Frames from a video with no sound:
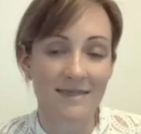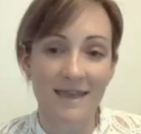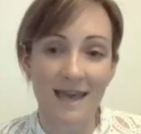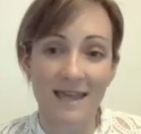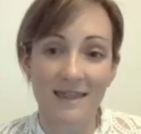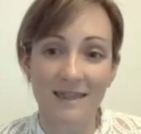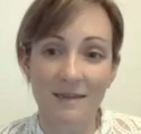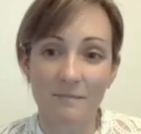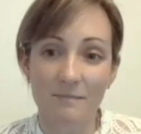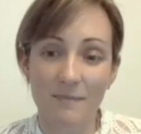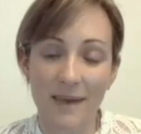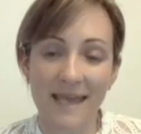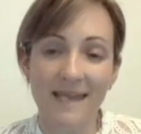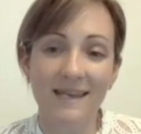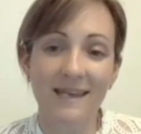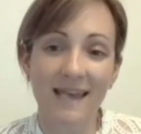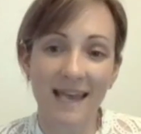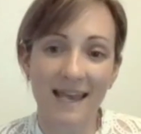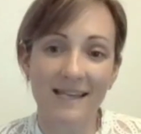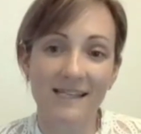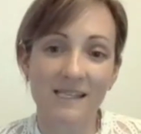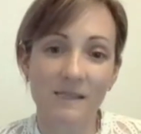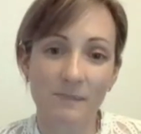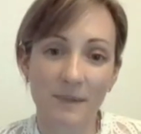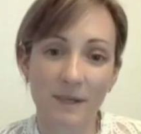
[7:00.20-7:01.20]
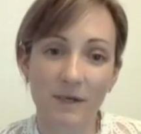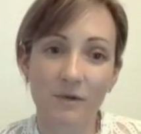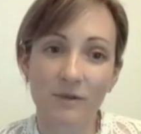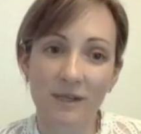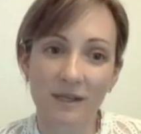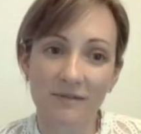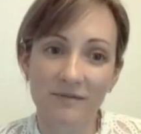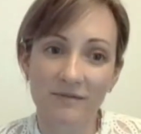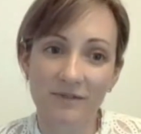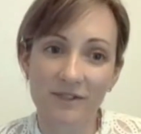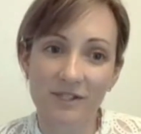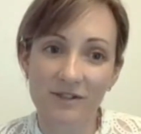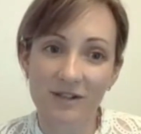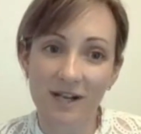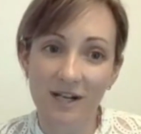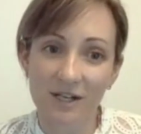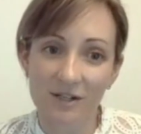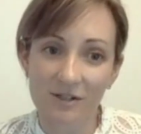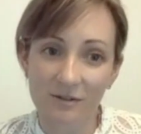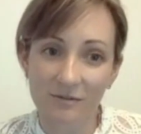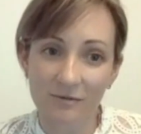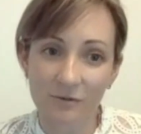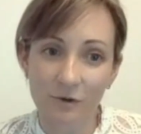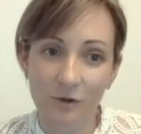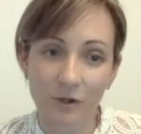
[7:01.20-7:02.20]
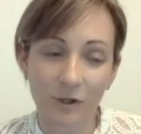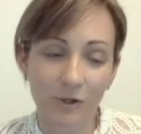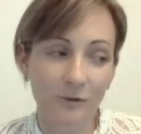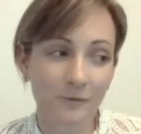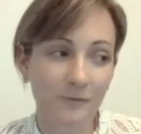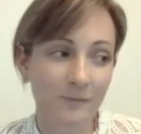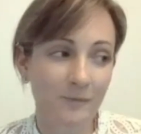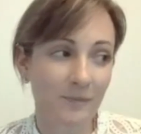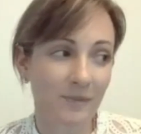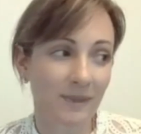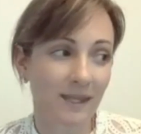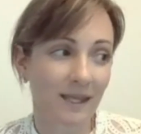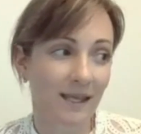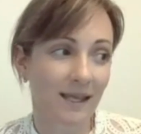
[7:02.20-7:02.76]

that the bank has built the infrastructure for you,